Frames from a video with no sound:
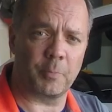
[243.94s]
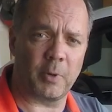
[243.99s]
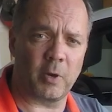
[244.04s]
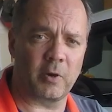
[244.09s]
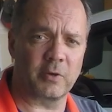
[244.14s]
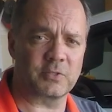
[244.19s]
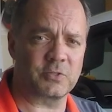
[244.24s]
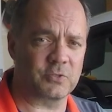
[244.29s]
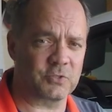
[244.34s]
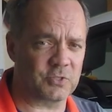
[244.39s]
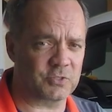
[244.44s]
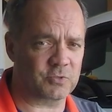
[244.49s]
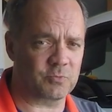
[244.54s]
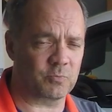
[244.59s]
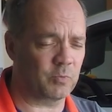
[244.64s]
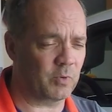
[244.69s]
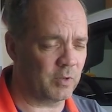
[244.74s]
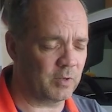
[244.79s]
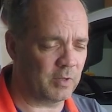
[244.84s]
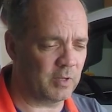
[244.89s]
parts. There's just
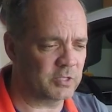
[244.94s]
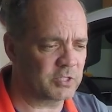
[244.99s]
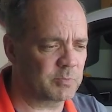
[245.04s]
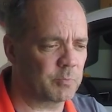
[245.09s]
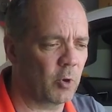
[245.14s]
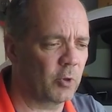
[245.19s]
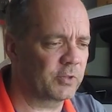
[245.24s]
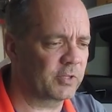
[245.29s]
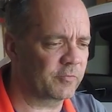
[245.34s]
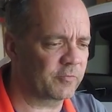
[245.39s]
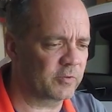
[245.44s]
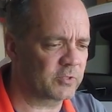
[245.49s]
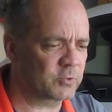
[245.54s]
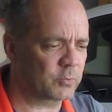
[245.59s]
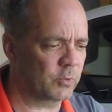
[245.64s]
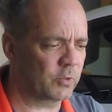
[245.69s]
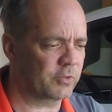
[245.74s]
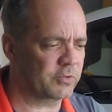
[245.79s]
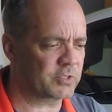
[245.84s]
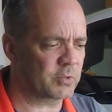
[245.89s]
a small difference
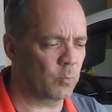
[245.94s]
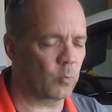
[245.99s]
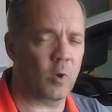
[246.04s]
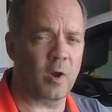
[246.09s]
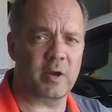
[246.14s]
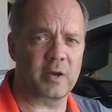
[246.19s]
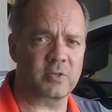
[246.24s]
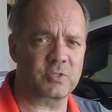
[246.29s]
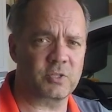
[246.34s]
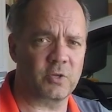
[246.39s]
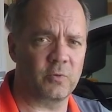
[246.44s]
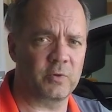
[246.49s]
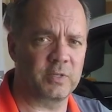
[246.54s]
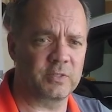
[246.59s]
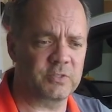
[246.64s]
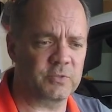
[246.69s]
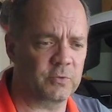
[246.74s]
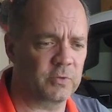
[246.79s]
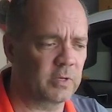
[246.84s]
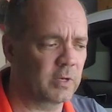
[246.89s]
with some wires going
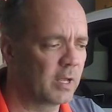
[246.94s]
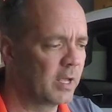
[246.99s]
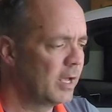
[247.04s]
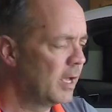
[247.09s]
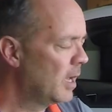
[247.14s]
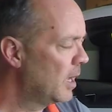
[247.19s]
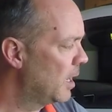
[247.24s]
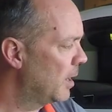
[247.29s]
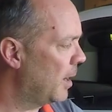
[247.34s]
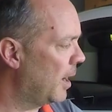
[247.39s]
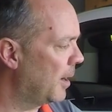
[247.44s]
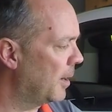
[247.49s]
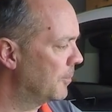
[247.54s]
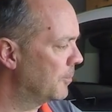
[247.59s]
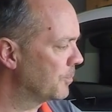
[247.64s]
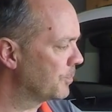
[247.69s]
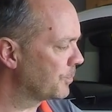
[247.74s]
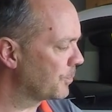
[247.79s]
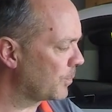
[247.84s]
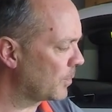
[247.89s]
into it.
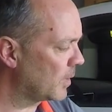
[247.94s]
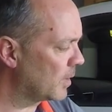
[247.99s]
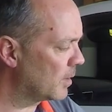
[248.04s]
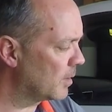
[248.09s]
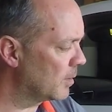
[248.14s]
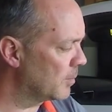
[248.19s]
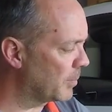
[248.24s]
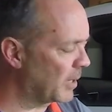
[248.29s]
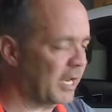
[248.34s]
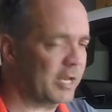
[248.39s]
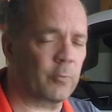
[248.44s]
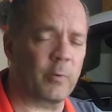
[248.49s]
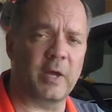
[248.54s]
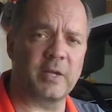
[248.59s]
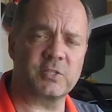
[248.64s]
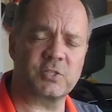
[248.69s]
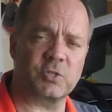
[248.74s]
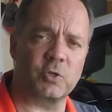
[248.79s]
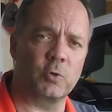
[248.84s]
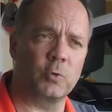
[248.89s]
But
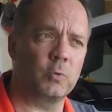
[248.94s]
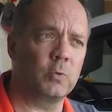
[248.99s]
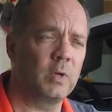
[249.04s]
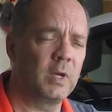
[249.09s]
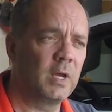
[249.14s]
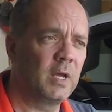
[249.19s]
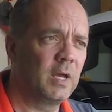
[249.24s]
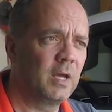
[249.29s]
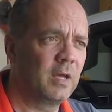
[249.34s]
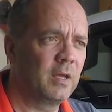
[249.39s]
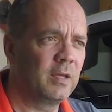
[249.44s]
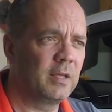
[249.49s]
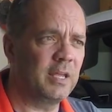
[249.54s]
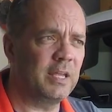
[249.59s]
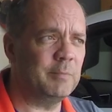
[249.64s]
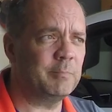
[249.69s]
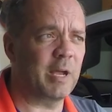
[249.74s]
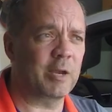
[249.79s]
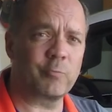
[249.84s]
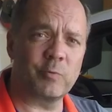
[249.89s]
anyway, so
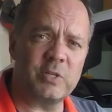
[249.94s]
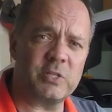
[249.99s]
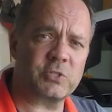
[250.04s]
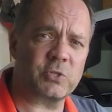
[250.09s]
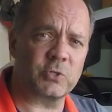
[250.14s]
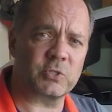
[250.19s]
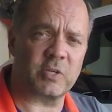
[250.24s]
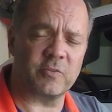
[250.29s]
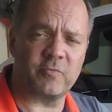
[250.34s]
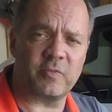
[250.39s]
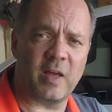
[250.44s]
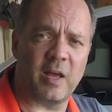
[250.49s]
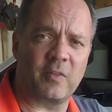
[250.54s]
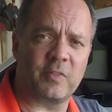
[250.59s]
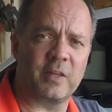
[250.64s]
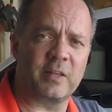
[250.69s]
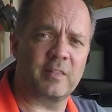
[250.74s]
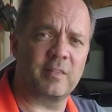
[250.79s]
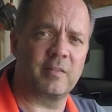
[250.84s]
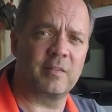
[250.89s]
in my research, I
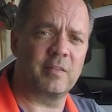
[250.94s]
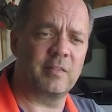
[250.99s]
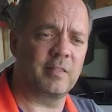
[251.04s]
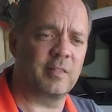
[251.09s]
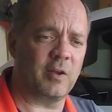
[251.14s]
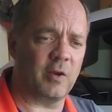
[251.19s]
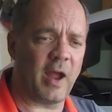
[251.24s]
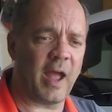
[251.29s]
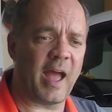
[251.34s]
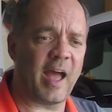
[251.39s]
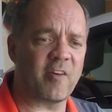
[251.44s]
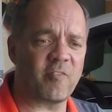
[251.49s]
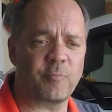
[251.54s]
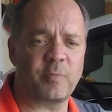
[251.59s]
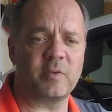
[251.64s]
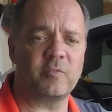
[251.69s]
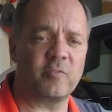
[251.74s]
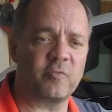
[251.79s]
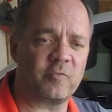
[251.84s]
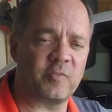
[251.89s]
found that there have
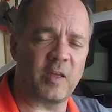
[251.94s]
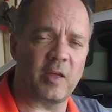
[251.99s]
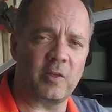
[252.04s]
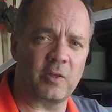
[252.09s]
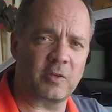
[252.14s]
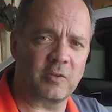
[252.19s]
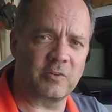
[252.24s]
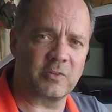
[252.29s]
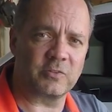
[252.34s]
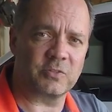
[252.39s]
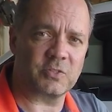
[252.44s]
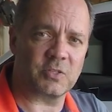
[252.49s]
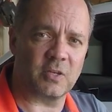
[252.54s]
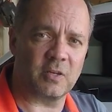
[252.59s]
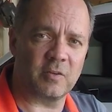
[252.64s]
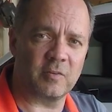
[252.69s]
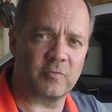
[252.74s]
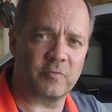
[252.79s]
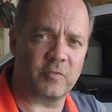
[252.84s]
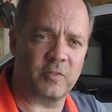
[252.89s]
been failures
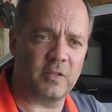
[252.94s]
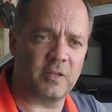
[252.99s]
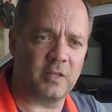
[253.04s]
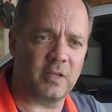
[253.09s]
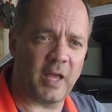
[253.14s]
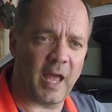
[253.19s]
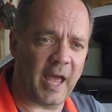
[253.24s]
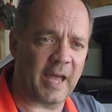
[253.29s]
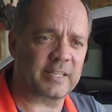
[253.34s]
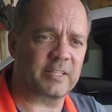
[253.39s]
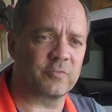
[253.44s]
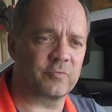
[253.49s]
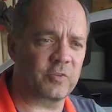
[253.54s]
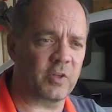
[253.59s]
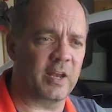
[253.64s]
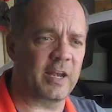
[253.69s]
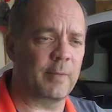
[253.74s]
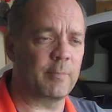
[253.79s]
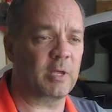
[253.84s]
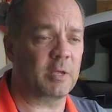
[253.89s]
of the active
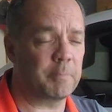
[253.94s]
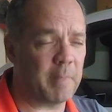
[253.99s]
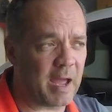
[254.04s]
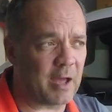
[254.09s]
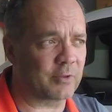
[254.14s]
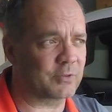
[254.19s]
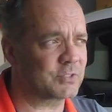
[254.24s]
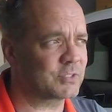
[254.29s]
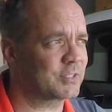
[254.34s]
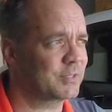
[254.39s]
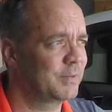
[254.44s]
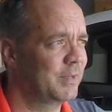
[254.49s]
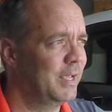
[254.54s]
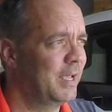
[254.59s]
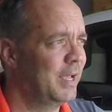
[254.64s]
dynamic mounts.